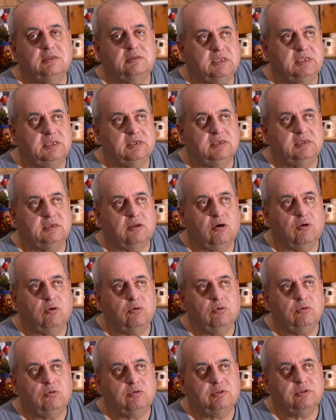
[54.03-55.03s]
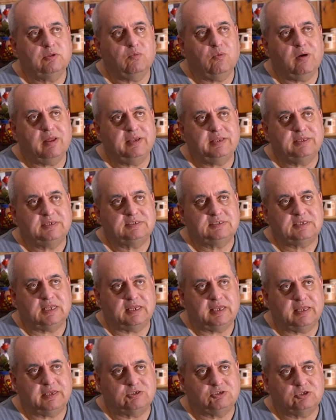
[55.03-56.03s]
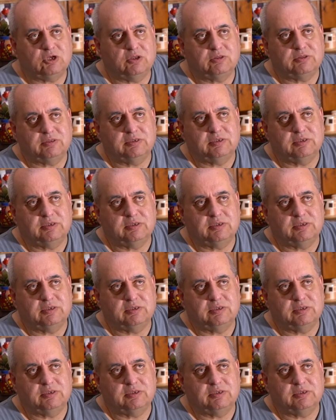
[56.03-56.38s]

in all the weddings that I shot